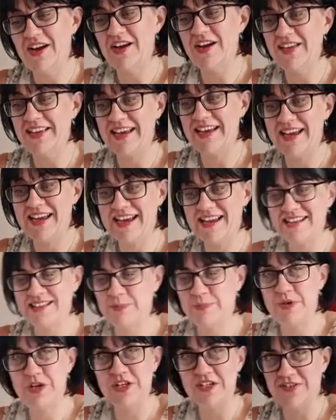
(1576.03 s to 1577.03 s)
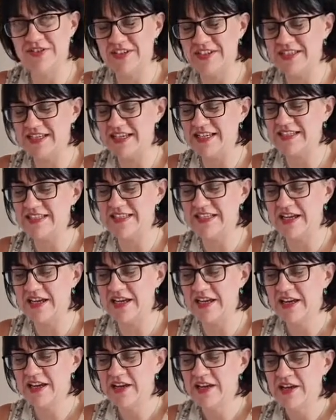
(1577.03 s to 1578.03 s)
Ah, yeah, it's beautiful, isn't it? It's
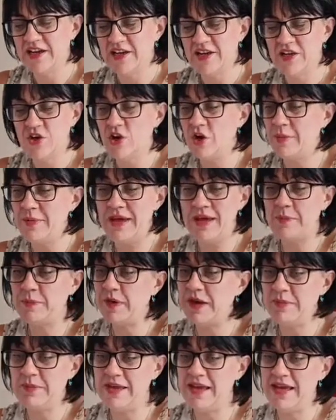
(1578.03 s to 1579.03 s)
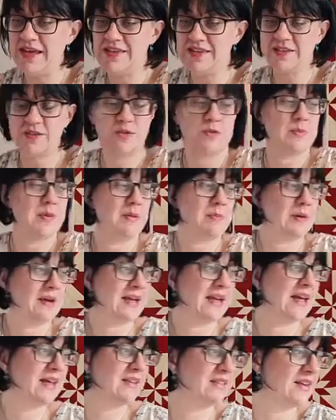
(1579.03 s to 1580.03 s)
uh, not made by me. This is
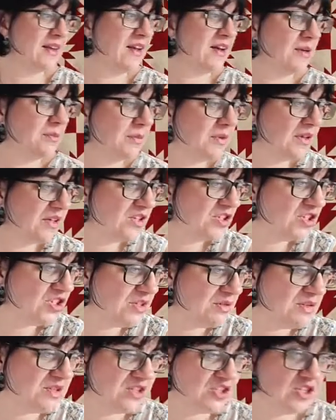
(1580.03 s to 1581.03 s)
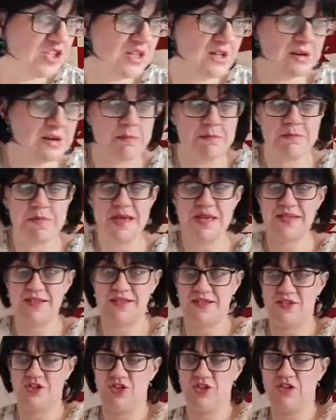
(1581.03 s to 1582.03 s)
made by Kath Lum, and she did an
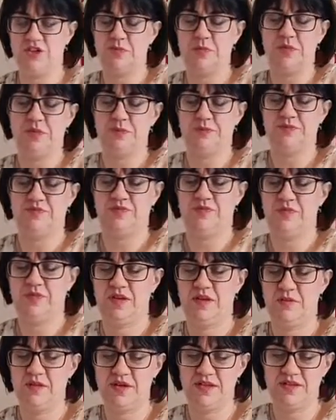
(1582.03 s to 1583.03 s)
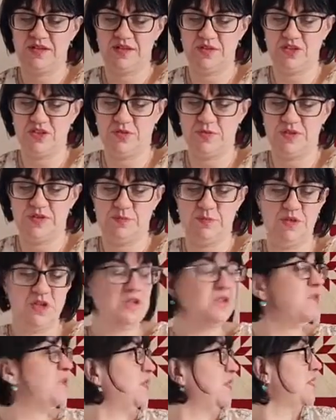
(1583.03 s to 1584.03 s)
amazing job. Amazing job. It's
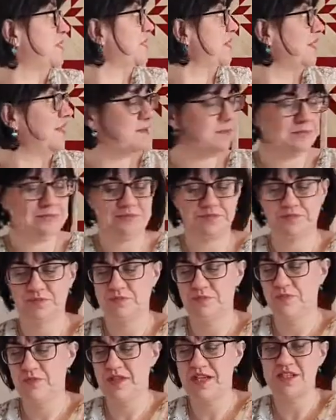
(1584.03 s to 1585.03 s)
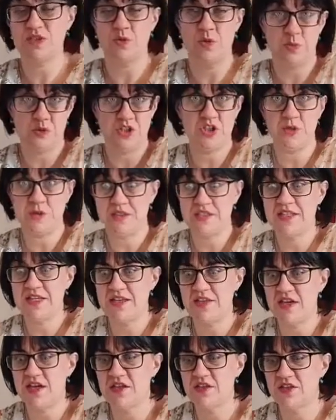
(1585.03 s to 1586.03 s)
beautiful, isn't it? That's what we're doing
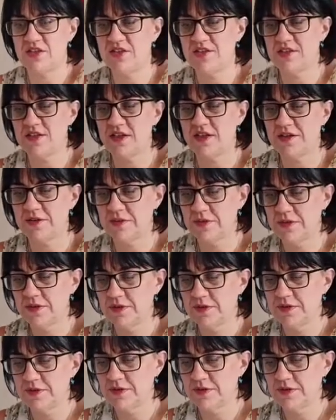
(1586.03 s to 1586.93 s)
today, the Hunter's Star.